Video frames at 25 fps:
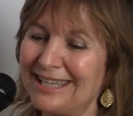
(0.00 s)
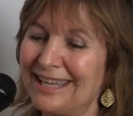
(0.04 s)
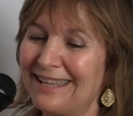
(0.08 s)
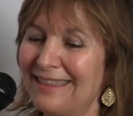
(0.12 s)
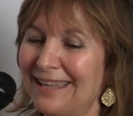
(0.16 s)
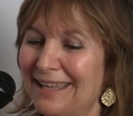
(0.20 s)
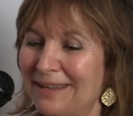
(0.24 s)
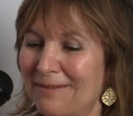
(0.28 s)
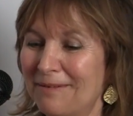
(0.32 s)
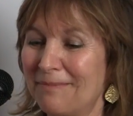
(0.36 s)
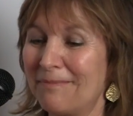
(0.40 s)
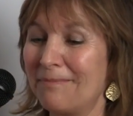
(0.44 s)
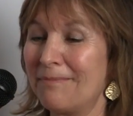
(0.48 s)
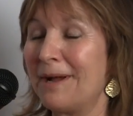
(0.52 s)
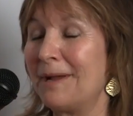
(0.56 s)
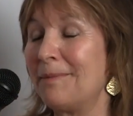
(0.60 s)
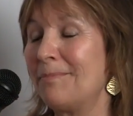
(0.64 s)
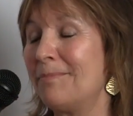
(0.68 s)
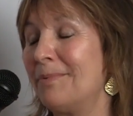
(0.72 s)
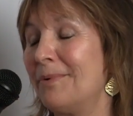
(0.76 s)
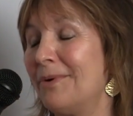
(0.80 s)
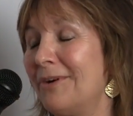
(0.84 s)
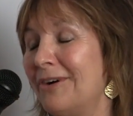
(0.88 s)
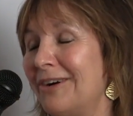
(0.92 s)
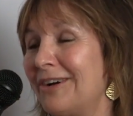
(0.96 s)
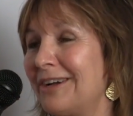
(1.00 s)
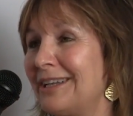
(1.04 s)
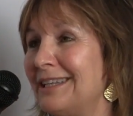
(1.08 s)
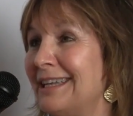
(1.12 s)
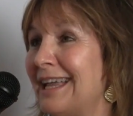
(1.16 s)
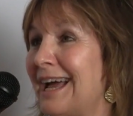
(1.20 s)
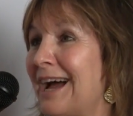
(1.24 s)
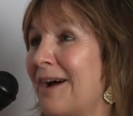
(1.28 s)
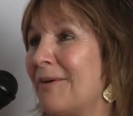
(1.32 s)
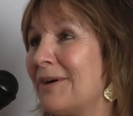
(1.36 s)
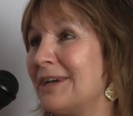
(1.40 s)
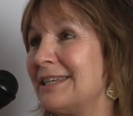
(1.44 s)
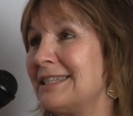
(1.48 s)
and then my book,
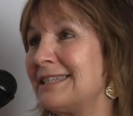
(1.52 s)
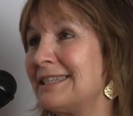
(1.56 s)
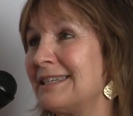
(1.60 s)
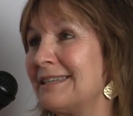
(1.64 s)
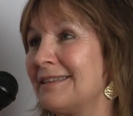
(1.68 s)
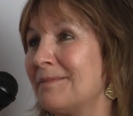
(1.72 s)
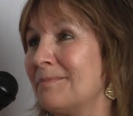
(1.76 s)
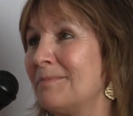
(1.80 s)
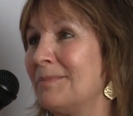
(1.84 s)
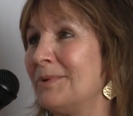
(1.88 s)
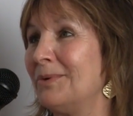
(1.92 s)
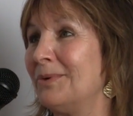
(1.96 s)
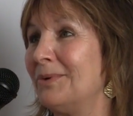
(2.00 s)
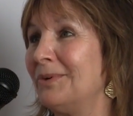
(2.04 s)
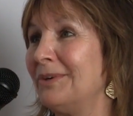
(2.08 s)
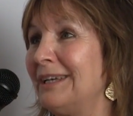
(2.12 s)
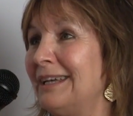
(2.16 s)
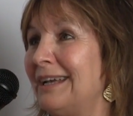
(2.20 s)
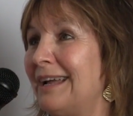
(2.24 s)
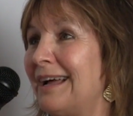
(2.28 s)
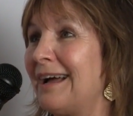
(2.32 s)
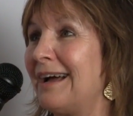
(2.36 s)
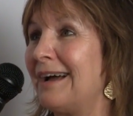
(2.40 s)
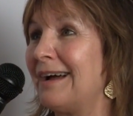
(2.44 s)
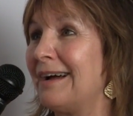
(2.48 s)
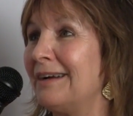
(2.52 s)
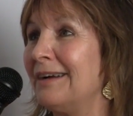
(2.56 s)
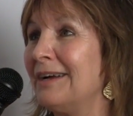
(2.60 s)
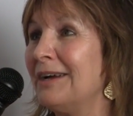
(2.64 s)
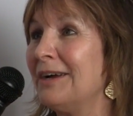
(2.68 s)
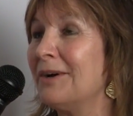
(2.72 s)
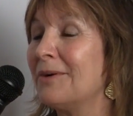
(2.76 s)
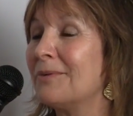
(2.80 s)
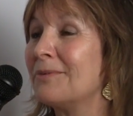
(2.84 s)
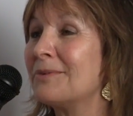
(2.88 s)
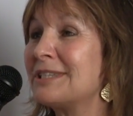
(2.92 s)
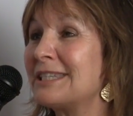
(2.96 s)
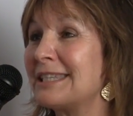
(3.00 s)
Now I See the Moon,
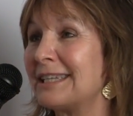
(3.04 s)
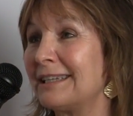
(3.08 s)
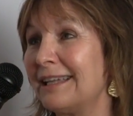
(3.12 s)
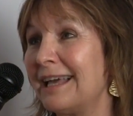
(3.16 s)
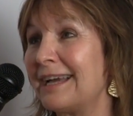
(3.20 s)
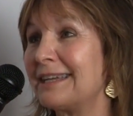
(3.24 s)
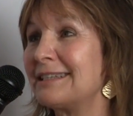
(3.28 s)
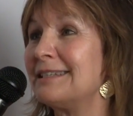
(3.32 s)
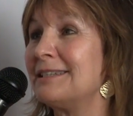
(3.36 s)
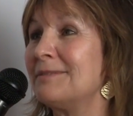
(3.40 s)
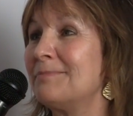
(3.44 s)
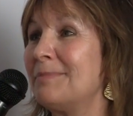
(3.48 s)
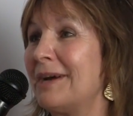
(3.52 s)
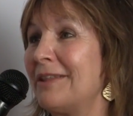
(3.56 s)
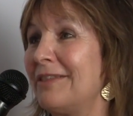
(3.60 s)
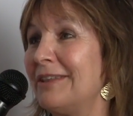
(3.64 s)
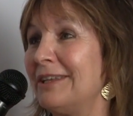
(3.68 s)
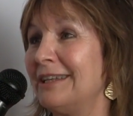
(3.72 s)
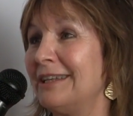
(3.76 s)
was selected by the